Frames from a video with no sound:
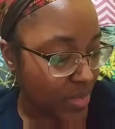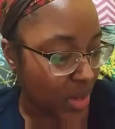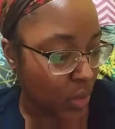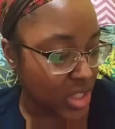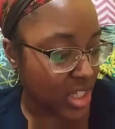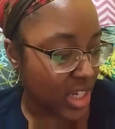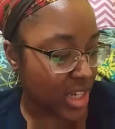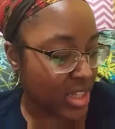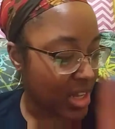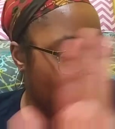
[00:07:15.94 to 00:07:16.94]
Once
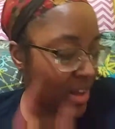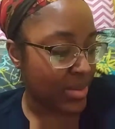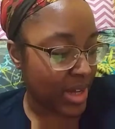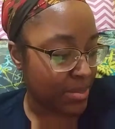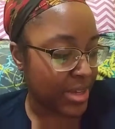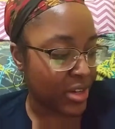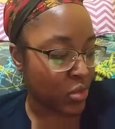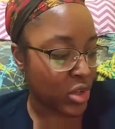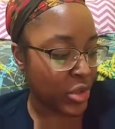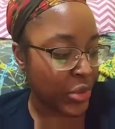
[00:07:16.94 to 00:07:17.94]
again, y'all, I'm not being
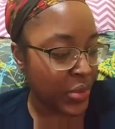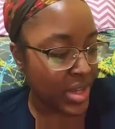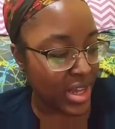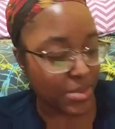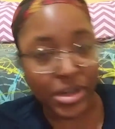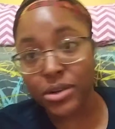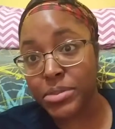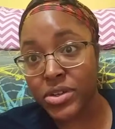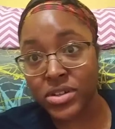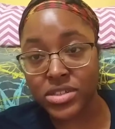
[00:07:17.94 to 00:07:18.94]
rude. My
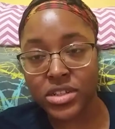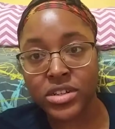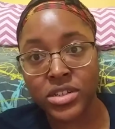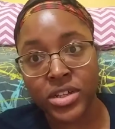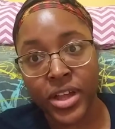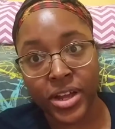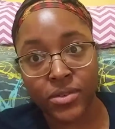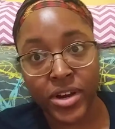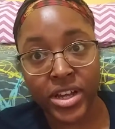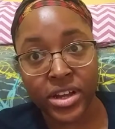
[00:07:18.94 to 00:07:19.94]
computer is literally like
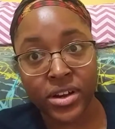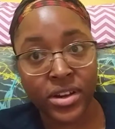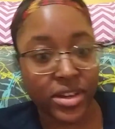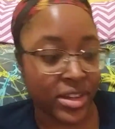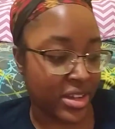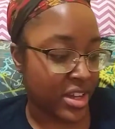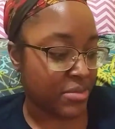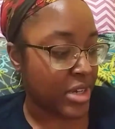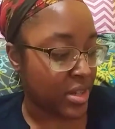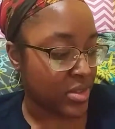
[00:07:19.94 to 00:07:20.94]
right here and I have
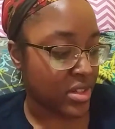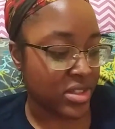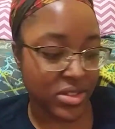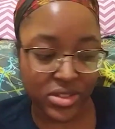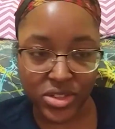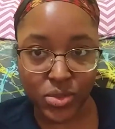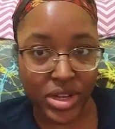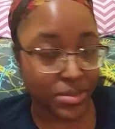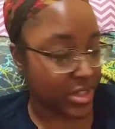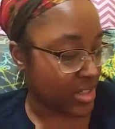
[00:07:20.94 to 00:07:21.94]
my notes on it, so this is why
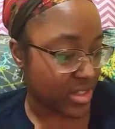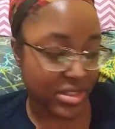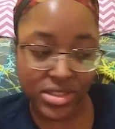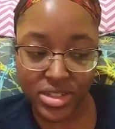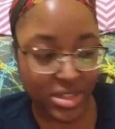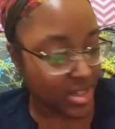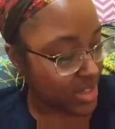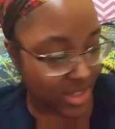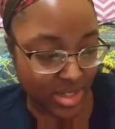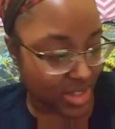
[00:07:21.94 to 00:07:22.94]
I'm like just
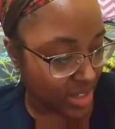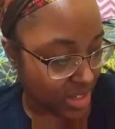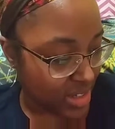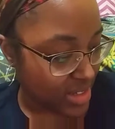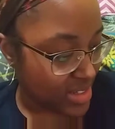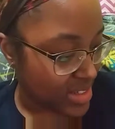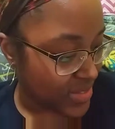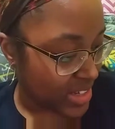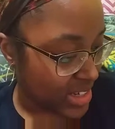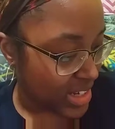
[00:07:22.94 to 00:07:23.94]
looking to see if
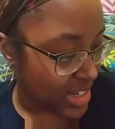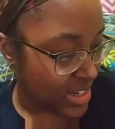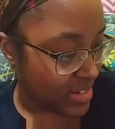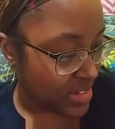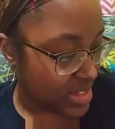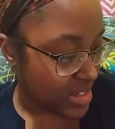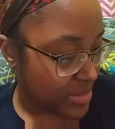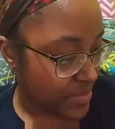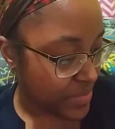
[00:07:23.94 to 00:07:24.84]
I got everything.